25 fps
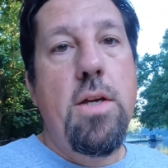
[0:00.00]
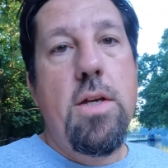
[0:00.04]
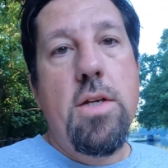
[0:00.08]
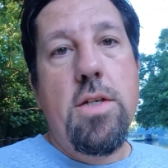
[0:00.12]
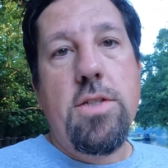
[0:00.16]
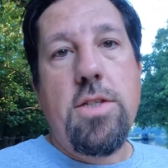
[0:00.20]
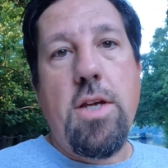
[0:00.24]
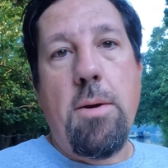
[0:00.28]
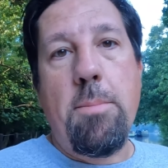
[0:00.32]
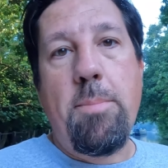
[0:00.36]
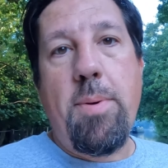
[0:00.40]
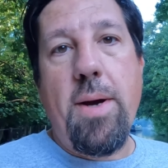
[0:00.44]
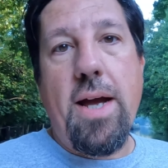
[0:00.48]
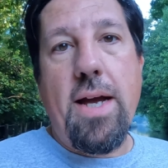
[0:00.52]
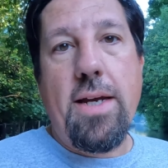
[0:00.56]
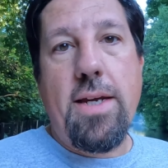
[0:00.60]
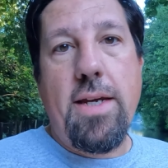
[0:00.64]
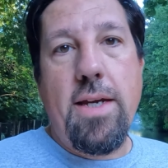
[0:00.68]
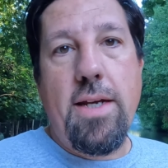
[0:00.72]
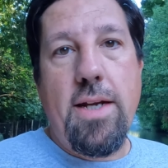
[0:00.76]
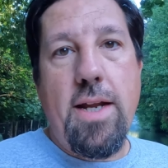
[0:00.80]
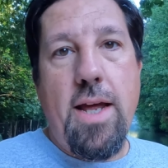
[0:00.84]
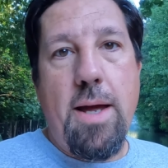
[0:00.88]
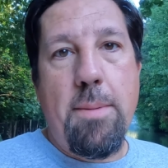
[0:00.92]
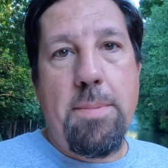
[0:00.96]
So back
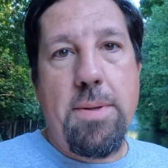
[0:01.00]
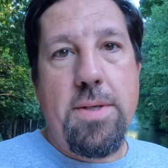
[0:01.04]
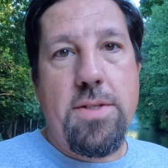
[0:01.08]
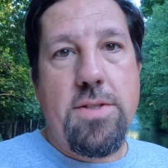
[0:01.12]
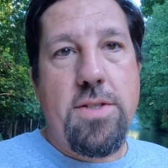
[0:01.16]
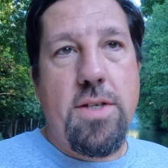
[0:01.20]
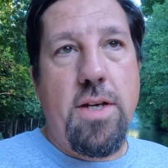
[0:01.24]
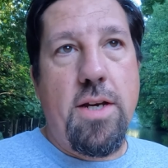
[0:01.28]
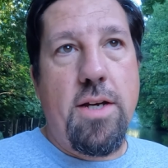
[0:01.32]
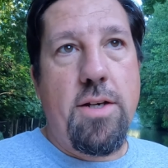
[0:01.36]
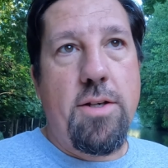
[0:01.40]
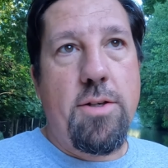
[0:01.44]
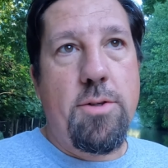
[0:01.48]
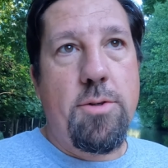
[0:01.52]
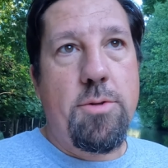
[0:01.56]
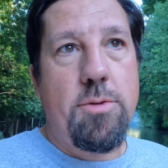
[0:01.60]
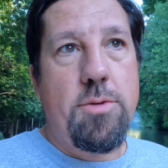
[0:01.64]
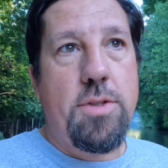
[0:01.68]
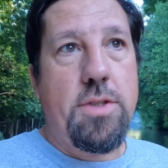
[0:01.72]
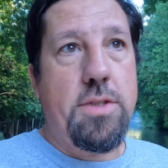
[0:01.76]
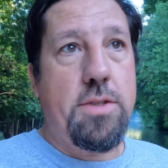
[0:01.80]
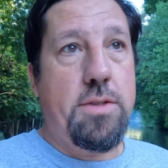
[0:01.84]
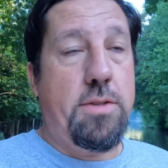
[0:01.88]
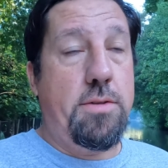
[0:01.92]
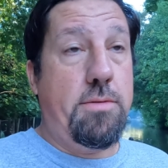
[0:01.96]
in
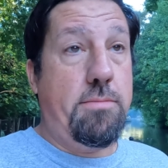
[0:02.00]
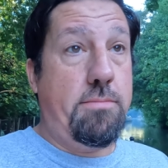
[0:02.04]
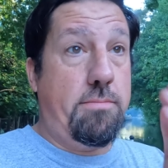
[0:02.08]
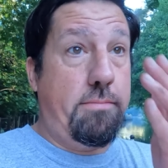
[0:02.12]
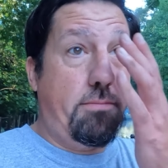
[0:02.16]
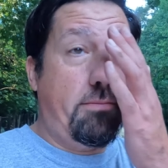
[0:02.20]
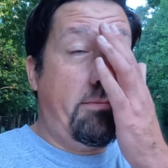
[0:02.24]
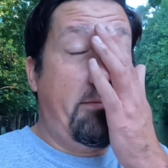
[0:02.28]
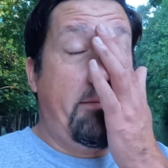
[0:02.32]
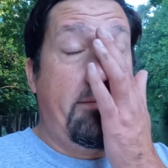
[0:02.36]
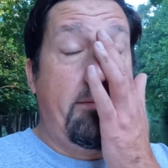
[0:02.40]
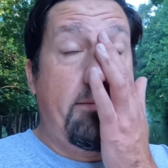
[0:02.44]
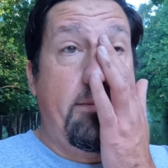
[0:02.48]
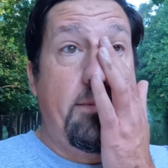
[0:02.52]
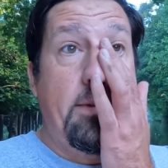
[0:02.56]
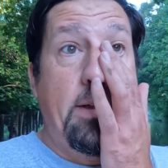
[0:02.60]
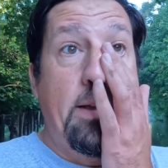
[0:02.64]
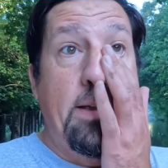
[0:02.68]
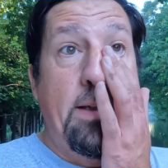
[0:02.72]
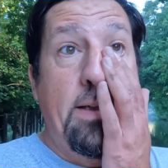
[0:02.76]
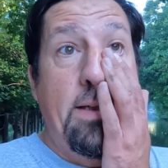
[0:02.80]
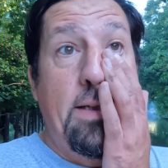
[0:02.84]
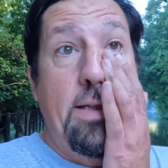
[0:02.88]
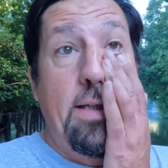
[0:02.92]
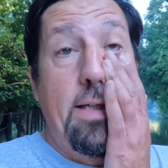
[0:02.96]
episode,
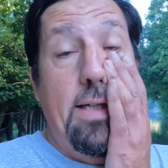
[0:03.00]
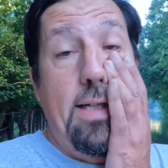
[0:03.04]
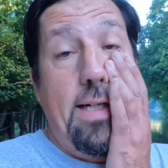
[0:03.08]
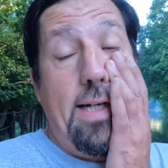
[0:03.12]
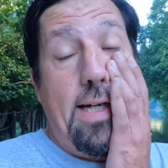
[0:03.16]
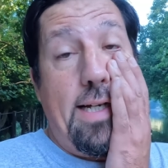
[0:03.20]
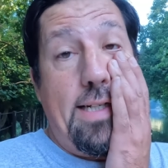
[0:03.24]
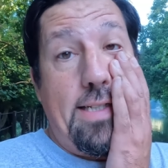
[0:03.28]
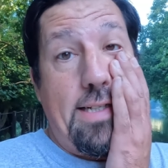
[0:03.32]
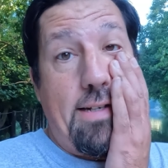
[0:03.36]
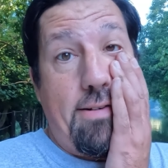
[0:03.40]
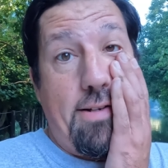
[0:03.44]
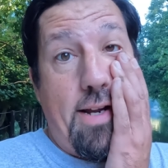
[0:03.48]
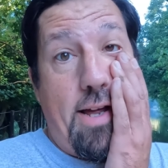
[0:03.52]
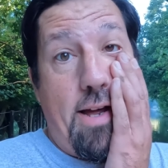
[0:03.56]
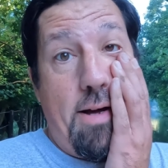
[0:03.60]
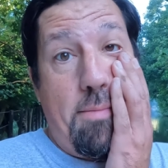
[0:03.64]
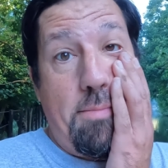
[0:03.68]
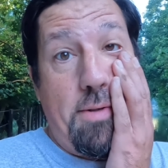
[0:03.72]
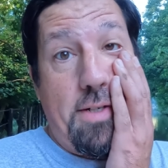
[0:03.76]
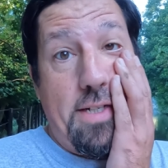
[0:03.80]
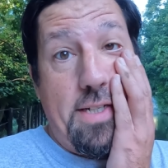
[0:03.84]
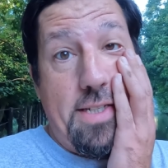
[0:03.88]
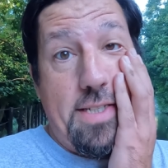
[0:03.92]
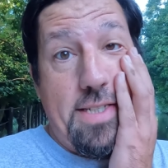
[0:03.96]
I don't know,
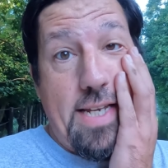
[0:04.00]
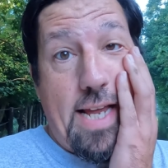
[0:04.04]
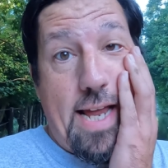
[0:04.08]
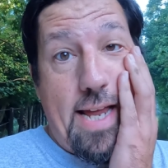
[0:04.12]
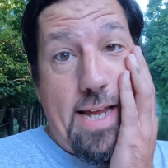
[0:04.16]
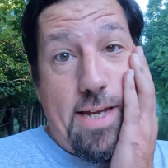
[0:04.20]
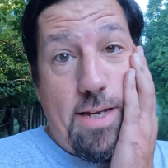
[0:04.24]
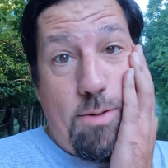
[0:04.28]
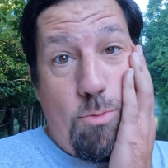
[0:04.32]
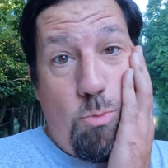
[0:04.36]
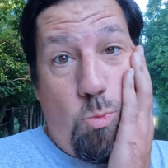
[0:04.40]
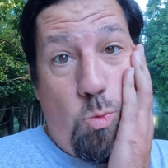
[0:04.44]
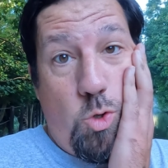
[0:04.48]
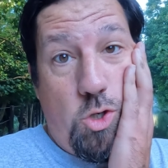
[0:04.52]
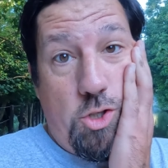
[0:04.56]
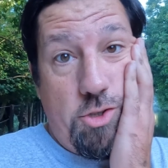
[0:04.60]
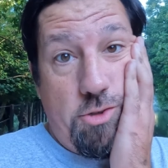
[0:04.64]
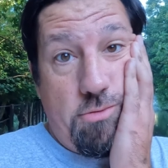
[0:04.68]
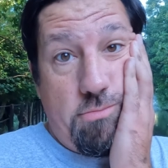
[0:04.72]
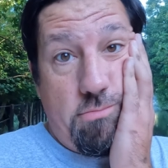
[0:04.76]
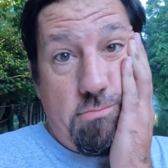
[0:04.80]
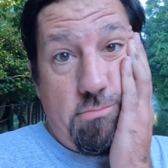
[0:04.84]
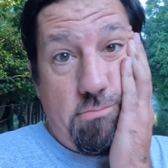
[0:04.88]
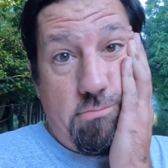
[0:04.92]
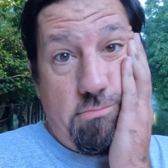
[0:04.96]
I'm going to say
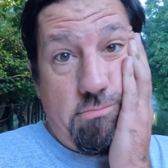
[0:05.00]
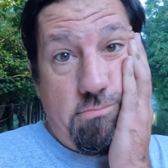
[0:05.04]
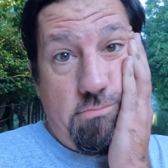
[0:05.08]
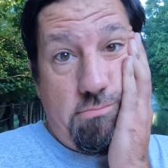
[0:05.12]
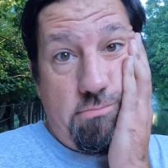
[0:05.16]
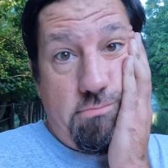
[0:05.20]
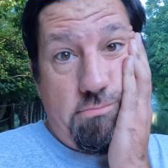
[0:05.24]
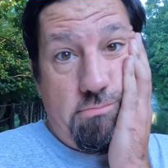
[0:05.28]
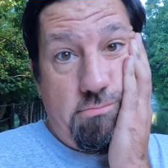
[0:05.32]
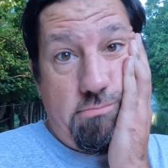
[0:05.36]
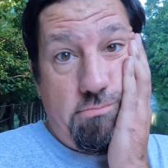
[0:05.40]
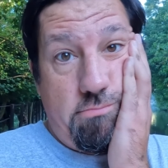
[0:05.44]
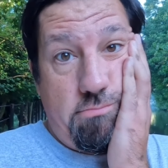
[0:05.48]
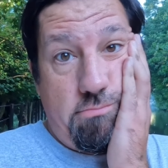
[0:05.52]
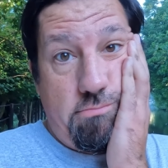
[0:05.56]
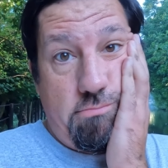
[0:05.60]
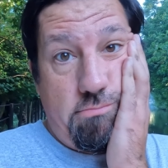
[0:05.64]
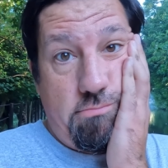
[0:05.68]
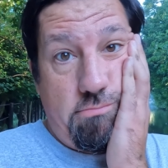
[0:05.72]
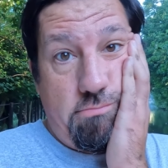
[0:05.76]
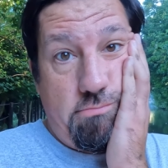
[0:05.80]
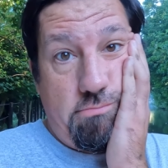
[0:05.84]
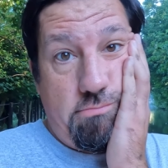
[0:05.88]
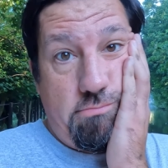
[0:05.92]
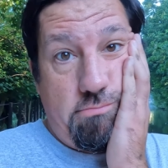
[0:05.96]

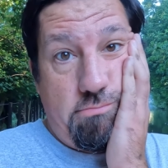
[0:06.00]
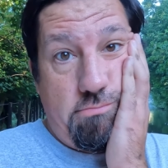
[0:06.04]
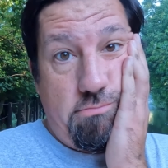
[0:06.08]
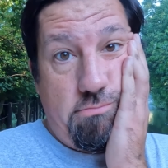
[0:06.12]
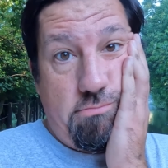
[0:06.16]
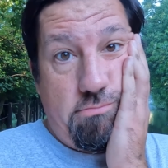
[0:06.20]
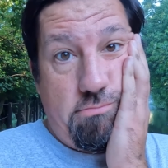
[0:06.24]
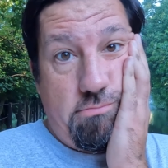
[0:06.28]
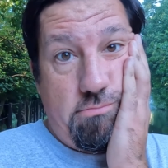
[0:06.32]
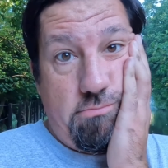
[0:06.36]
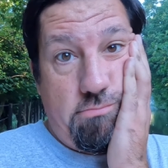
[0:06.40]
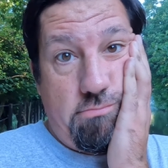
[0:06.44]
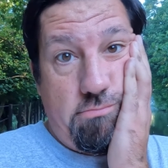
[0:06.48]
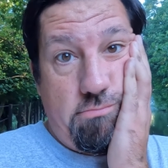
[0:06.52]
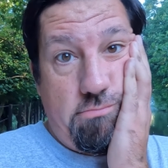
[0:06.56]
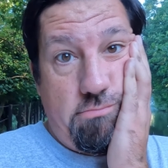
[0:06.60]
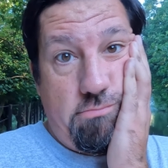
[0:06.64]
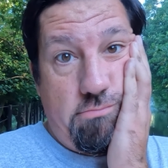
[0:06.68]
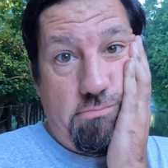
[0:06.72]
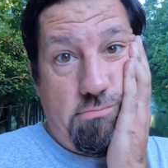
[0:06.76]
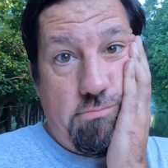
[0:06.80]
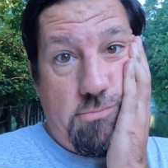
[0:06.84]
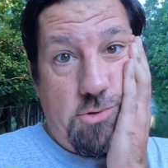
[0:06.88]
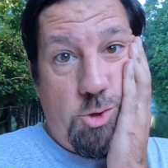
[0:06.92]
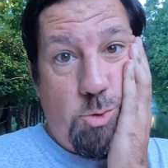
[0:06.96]

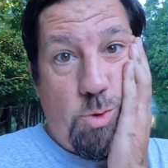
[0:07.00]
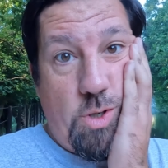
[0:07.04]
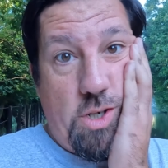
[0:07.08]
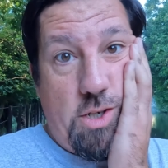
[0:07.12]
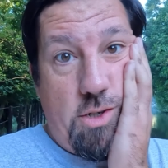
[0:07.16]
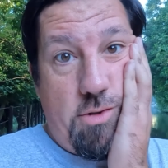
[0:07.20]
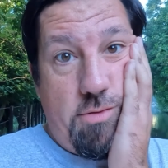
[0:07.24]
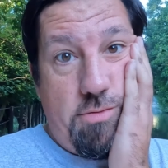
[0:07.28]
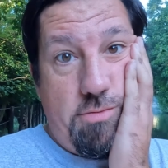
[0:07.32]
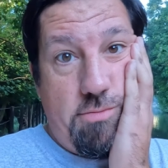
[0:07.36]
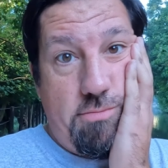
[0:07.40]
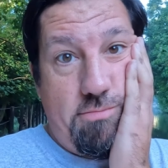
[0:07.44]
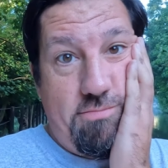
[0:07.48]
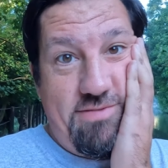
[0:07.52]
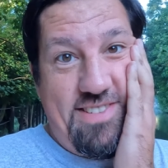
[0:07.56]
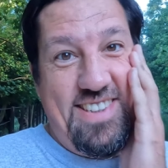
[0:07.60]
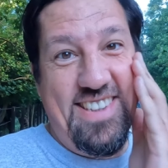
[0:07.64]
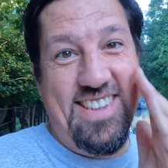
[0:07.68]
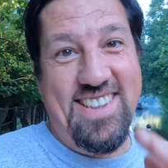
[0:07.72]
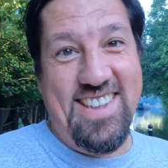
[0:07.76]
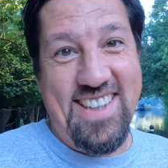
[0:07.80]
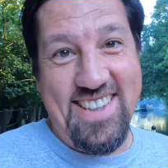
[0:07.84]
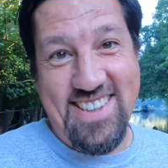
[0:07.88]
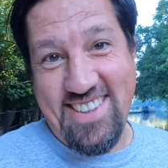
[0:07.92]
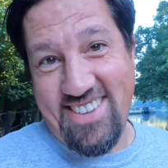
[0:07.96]
112.
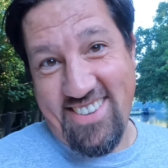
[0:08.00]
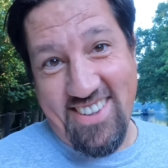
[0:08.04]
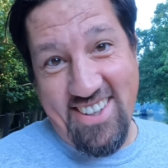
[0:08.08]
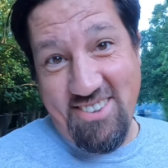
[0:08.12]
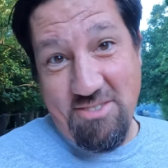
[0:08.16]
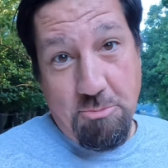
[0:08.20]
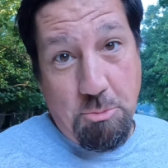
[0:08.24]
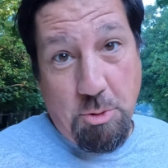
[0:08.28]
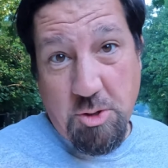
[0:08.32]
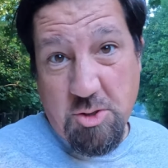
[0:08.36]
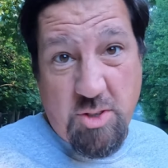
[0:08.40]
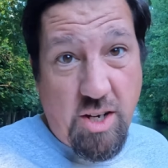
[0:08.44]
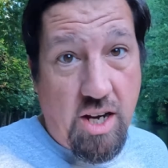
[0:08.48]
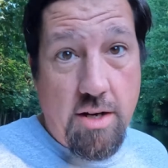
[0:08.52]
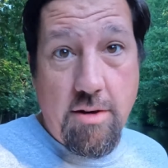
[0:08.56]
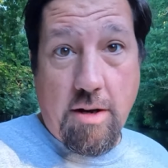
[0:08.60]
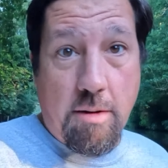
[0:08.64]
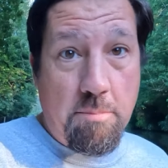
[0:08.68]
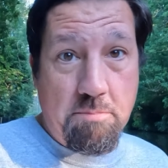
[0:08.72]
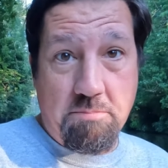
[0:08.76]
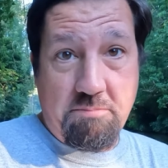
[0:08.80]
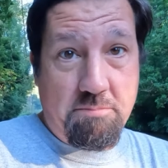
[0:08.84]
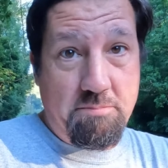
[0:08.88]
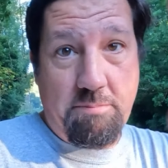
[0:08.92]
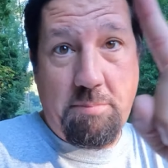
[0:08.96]
I don't know,
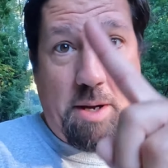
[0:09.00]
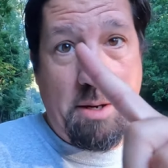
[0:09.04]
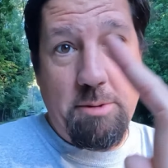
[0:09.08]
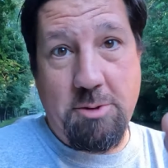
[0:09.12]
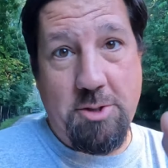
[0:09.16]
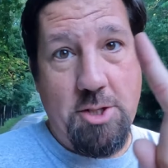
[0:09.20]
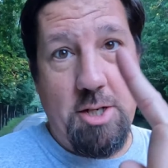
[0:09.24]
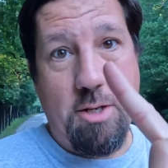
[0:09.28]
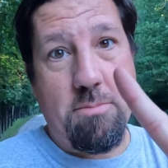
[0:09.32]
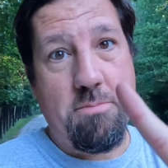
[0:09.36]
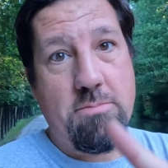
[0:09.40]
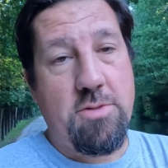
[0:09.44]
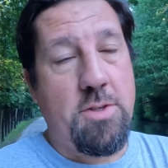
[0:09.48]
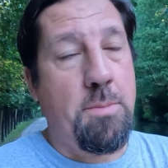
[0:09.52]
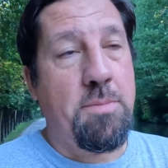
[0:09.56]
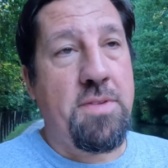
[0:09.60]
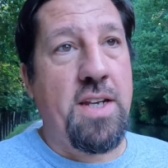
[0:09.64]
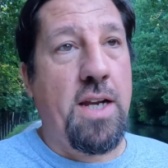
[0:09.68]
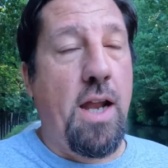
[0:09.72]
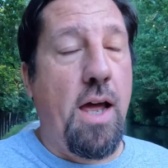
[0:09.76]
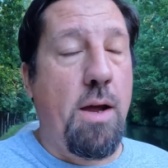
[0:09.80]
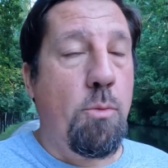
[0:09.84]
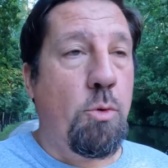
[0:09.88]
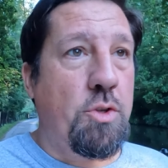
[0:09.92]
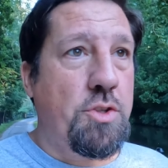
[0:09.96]
I'll post up,
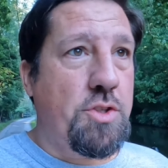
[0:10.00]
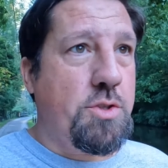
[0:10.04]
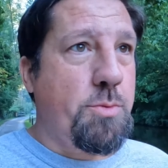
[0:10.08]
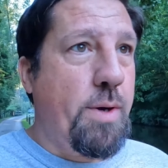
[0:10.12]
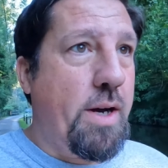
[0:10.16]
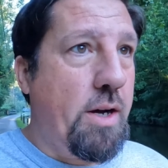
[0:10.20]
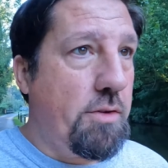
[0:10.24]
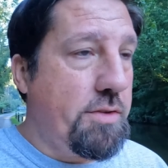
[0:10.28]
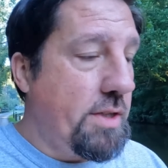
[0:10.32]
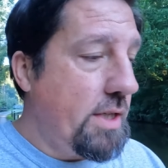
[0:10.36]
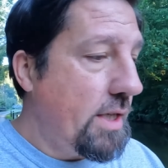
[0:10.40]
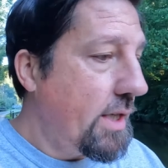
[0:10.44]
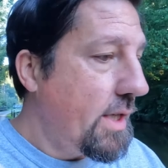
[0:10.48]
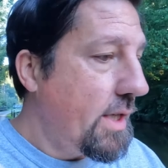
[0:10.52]
something like 112.